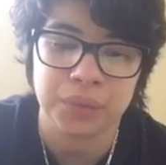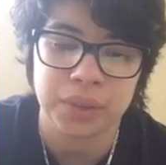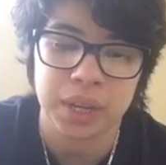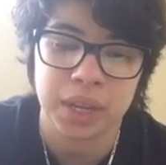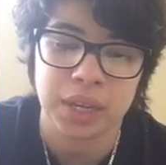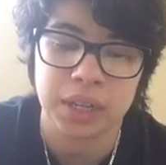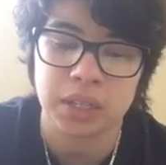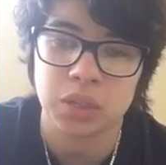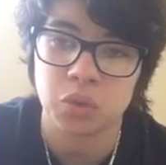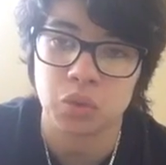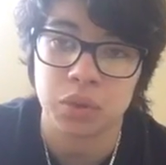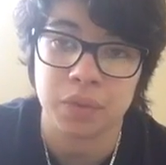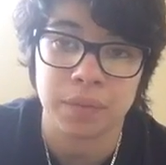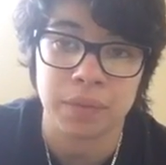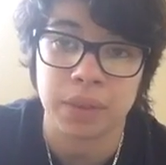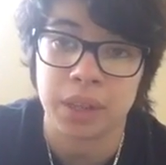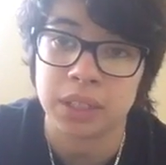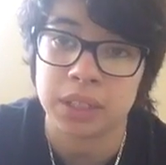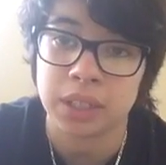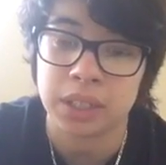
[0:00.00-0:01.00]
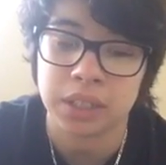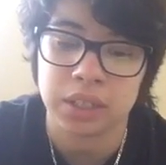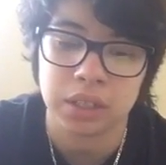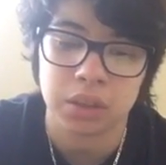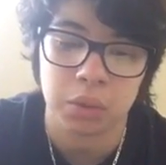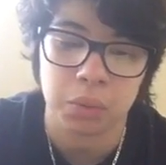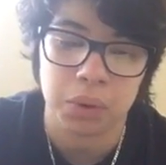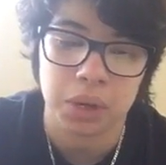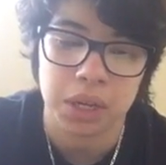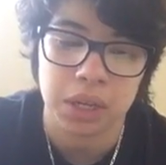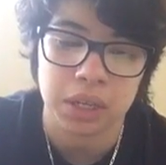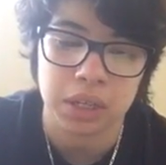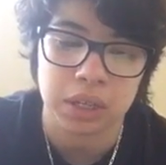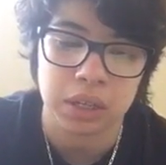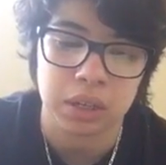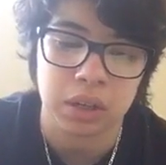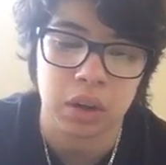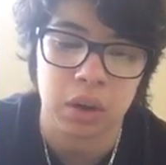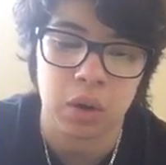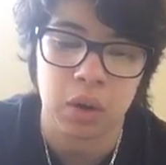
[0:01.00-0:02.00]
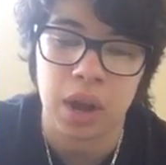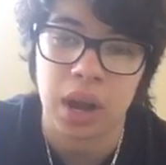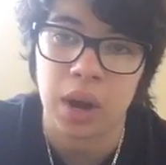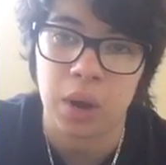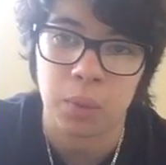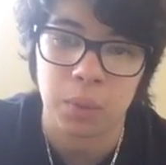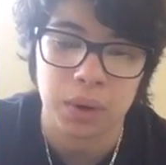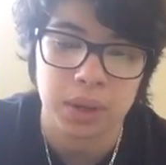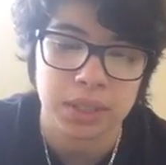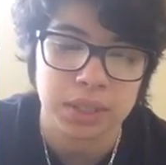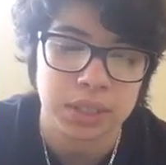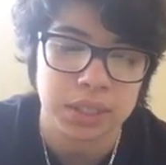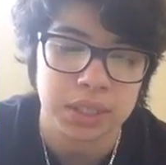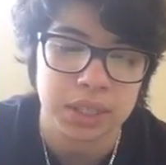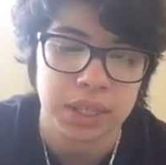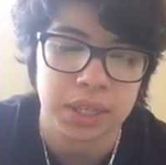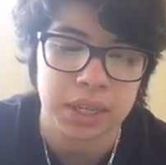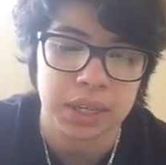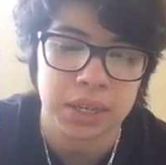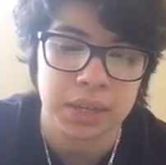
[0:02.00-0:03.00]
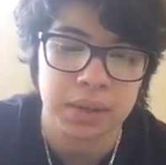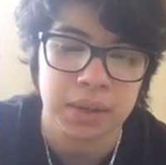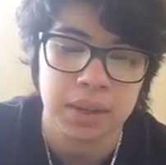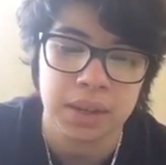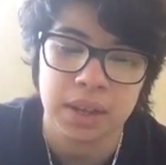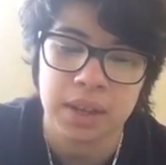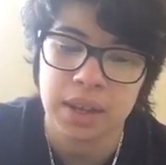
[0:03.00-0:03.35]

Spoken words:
and it's reflecting your week, you know, how was it?